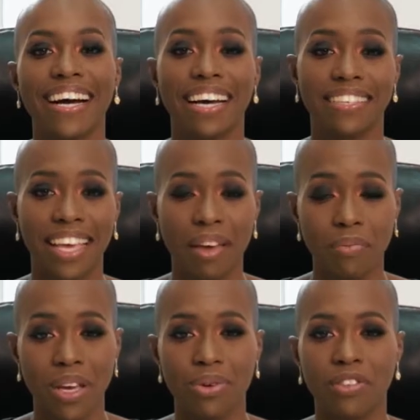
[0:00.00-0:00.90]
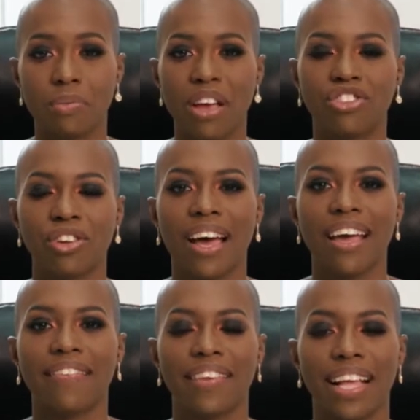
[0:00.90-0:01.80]
At EPIC, we
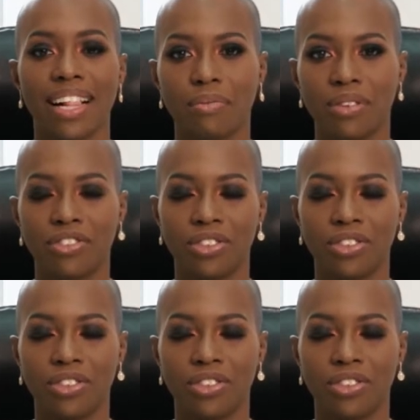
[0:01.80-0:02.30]
specialize in helping